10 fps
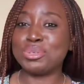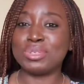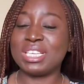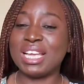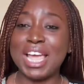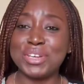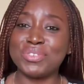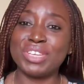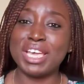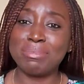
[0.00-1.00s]
to the
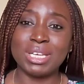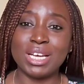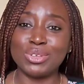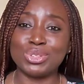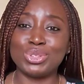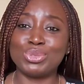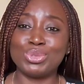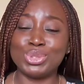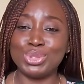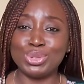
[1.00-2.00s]
kind of chemicals you
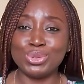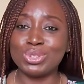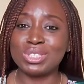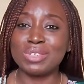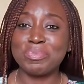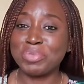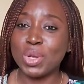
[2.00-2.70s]
will use